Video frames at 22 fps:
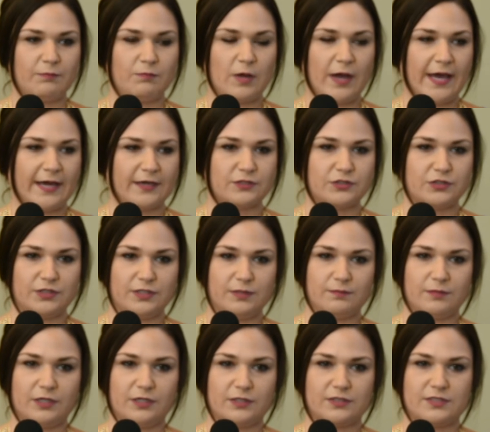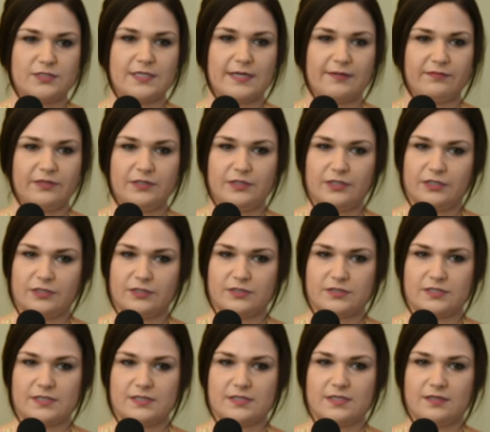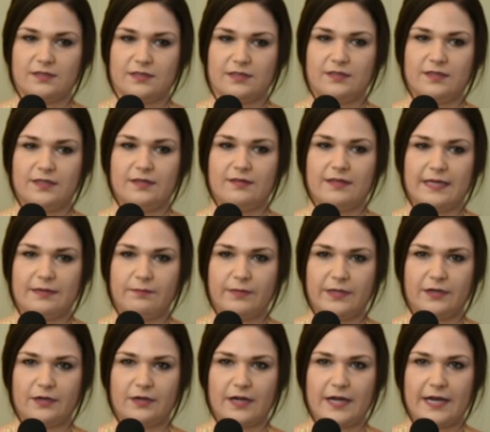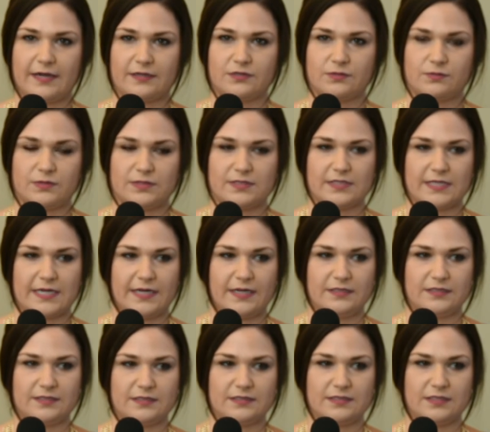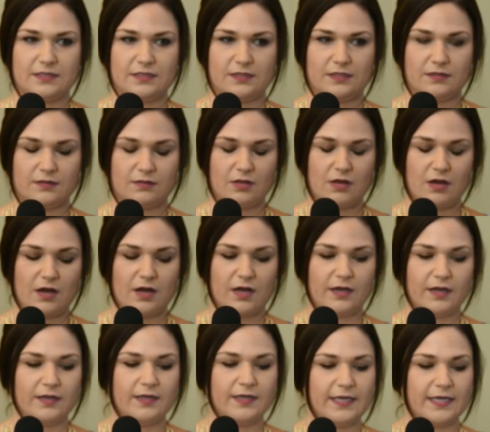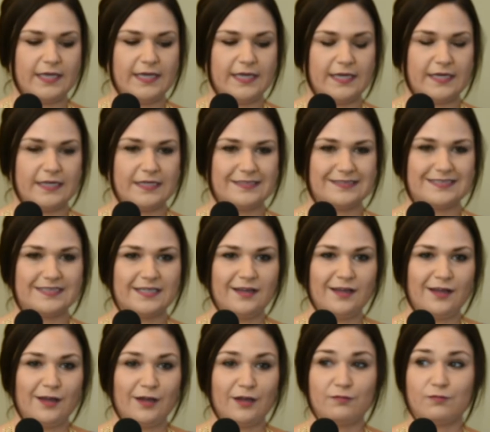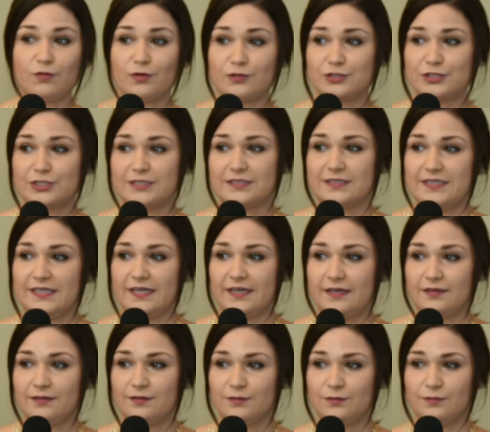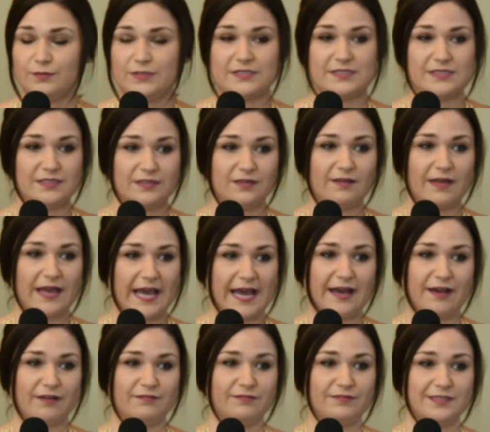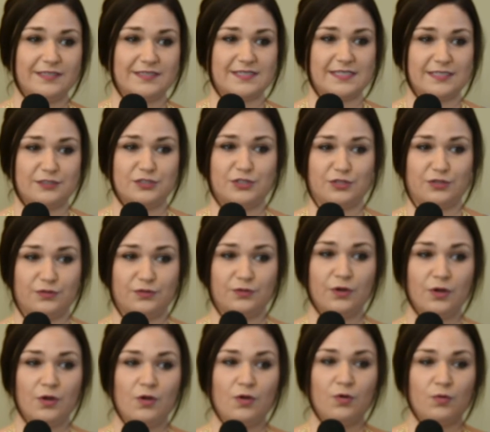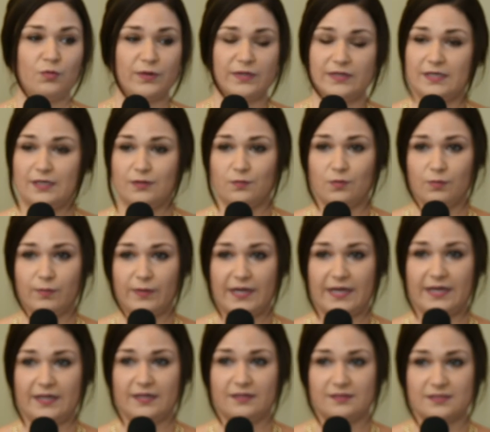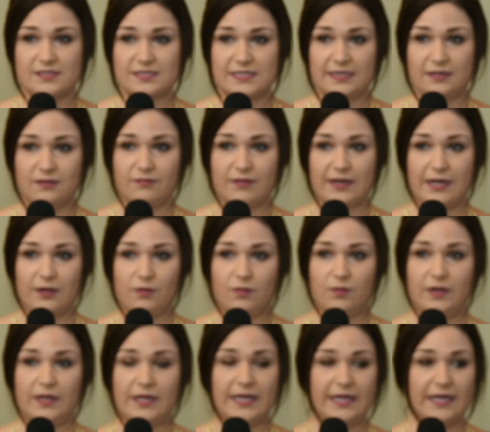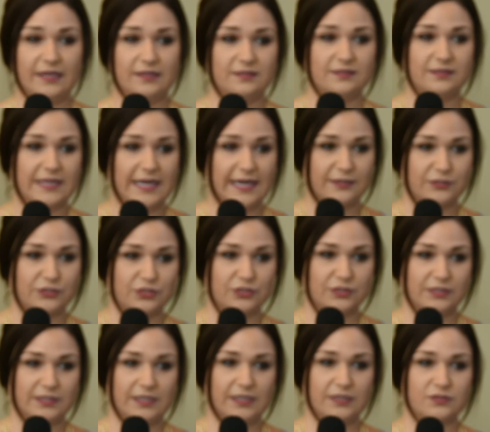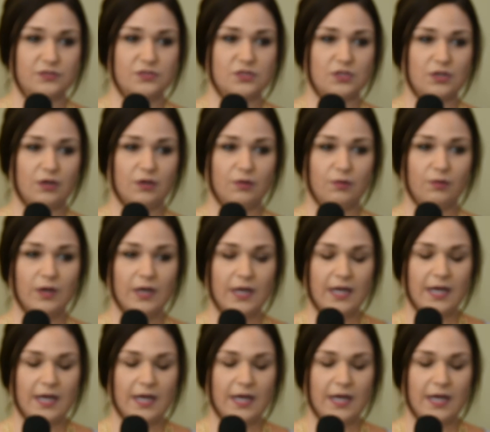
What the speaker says: actually marks 7 years since the Lilly Ledbetter Act was signed into law. And unfortunately, we still have this issue with equal pay in the state of Iowa and nationally. So